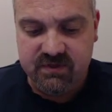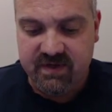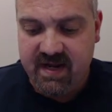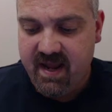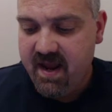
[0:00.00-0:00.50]

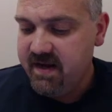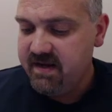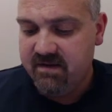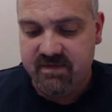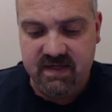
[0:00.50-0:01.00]
during
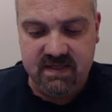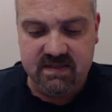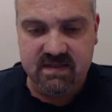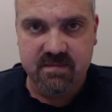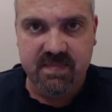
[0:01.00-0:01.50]
any of
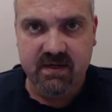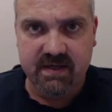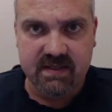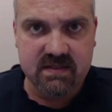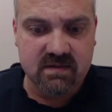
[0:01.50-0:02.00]
these
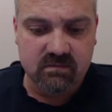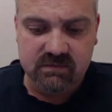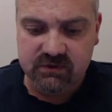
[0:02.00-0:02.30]
periods.